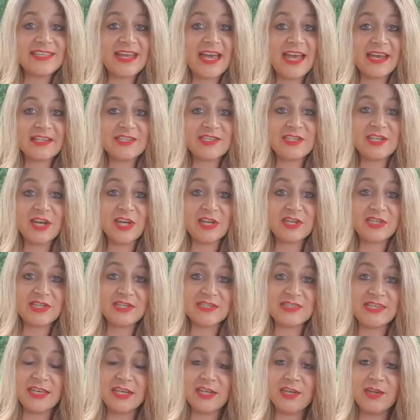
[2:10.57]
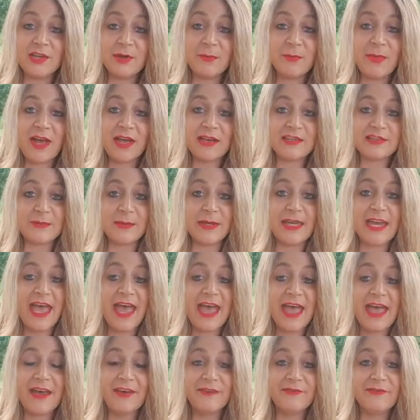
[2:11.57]
tax deductions that you can possibly
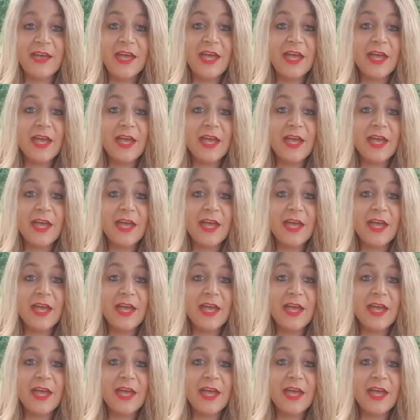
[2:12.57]
have.